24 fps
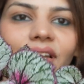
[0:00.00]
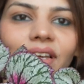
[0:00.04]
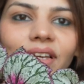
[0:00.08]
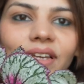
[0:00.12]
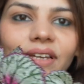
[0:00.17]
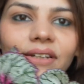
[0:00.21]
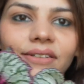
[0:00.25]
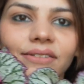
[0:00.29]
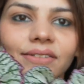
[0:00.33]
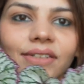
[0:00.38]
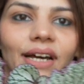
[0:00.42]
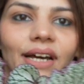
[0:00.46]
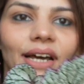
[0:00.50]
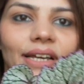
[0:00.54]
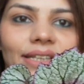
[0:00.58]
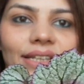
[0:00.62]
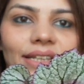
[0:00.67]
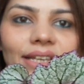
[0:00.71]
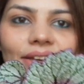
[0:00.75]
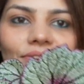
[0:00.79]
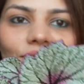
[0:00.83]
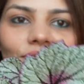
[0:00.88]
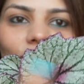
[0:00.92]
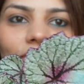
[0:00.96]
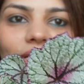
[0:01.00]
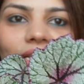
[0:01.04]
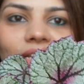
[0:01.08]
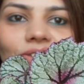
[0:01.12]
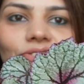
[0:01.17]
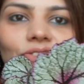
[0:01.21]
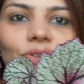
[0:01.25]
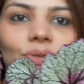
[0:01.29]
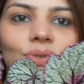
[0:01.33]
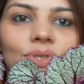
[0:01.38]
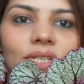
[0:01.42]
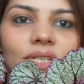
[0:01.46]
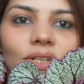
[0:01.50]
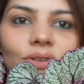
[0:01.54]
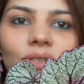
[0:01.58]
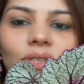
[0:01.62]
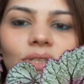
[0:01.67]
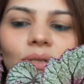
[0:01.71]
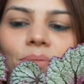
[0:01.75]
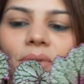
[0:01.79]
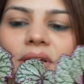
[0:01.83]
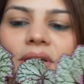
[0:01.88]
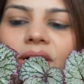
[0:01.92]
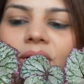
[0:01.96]
Like I think every leaf you see
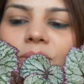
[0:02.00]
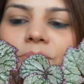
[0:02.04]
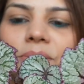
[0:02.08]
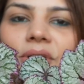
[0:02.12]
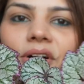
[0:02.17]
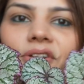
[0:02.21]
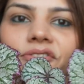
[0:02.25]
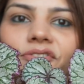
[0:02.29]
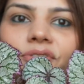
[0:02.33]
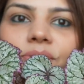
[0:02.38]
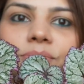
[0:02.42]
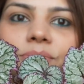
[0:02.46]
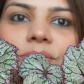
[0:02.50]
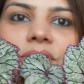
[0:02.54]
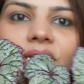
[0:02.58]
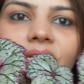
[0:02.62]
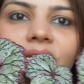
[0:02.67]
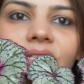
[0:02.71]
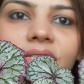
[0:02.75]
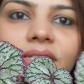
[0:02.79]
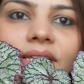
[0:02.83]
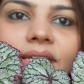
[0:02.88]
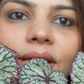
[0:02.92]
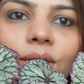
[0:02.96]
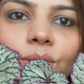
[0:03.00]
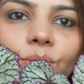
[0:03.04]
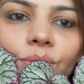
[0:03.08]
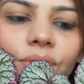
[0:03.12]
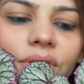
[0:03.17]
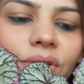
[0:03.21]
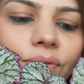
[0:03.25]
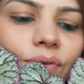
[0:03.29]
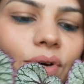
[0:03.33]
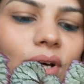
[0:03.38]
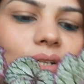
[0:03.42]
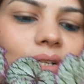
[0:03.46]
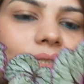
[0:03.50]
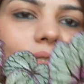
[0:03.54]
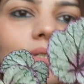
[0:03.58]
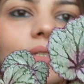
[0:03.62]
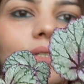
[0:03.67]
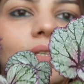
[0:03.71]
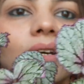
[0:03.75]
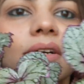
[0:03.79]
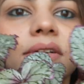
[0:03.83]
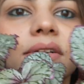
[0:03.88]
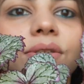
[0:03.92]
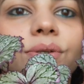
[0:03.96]
on the plant apart from these yellowy
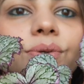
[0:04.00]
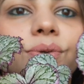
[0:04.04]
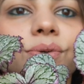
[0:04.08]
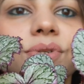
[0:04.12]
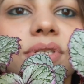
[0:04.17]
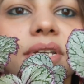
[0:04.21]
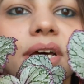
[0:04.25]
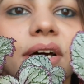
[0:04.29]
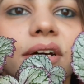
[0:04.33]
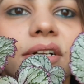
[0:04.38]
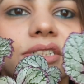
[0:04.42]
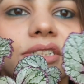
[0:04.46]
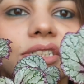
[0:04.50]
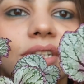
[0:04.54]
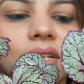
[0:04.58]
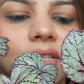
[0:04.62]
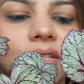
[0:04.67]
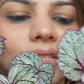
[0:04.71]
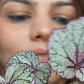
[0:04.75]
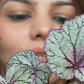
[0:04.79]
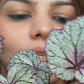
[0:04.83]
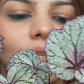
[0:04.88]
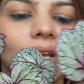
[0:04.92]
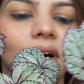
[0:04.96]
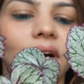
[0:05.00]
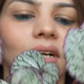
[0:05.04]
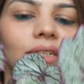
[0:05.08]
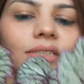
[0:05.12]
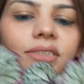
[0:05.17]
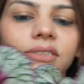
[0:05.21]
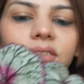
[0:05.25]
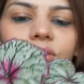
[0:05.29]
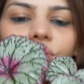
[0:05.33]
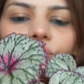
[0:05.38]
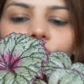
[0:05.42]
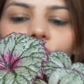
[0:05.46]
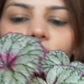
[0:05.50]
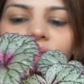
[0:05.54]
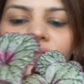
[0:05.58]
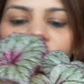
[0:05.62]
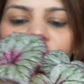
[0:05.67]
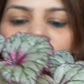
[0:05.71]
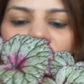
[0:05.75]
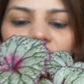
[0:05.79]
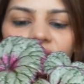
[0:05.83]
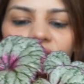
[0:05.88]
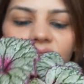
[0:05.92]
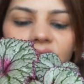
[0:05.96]
ones, those are just the last
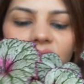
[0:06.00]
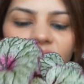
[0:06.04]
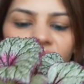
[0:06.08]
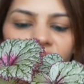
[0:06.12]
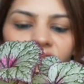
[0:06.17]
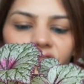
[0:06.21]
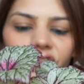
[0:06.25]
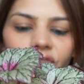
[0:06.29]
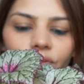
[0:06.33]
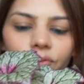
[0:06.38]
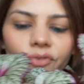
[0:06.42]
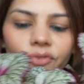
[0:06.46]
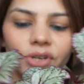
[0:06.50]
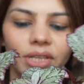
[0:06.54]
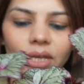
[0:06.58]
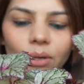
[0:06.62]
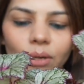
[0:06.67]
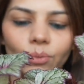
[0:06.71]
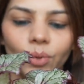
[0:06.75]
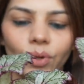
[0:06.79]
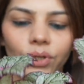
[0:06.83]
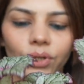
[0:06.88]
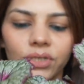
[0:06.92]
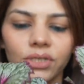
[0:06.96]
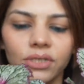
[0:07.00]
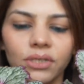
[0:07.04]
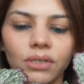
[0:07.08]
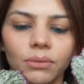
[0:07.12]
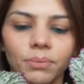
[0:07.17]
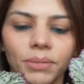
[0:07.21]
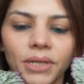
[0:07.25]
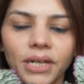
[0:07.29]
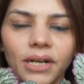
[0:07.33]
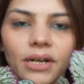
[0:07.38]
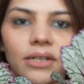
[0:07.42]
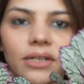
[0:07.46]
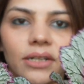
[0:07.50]
older leaves left from when I bought the